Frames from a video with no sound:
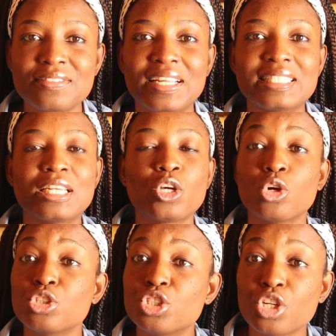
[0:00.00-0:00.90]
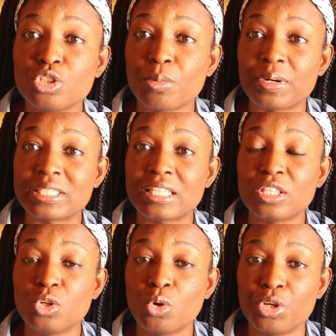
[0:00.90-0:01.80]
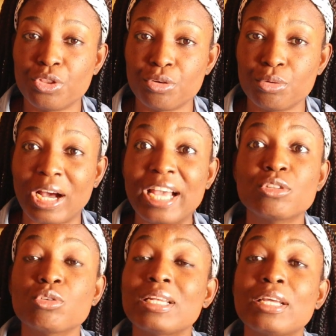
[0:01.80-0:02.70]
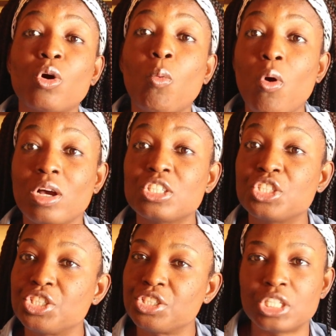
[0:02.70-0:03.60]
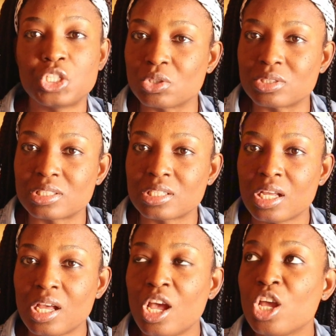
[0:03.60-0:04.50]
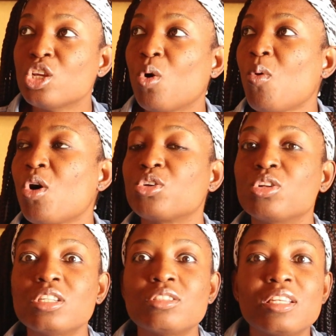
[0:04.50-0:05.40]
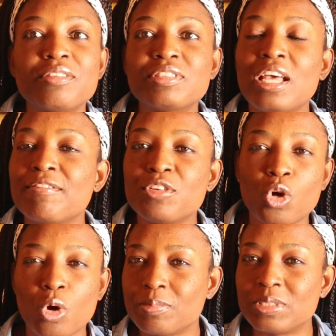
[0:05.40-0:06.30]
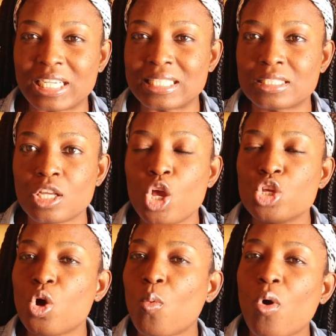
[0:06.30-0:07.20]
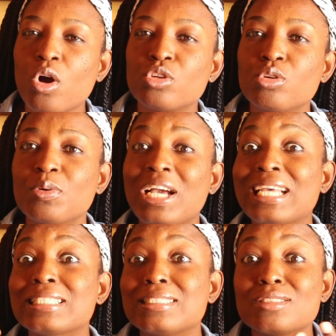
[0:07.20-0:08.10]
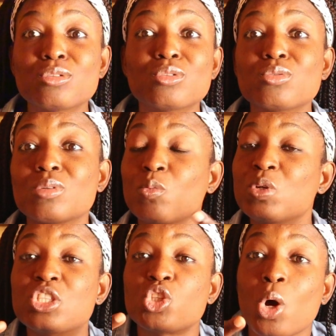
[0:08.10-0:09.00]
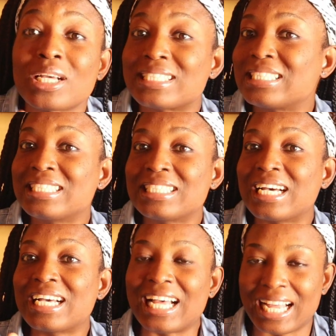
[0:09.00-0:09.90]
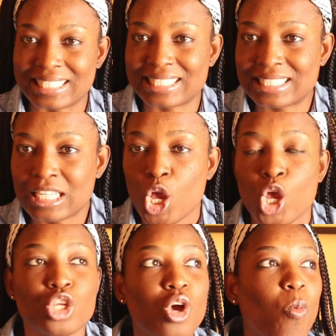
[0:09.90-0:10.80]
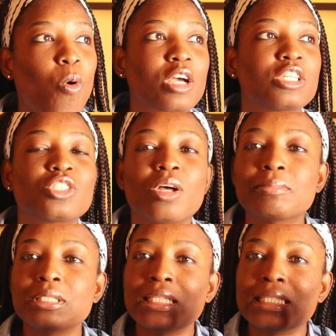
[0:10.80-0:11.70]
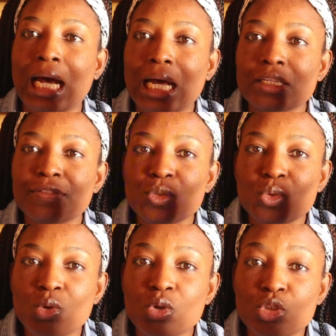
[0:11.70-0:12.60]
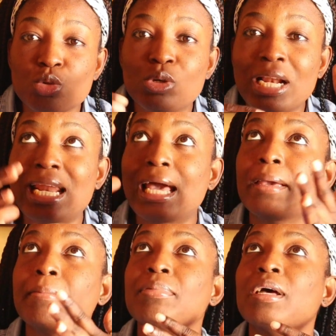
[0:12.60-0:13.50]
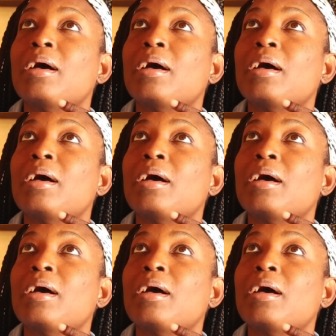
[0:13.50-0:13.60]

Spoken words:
If there's any condition you're presently going through and you know that your work is strenuous, your work, you need to lift heavy objects, your work, you guys deal with toxic gas, your work is something that if you climb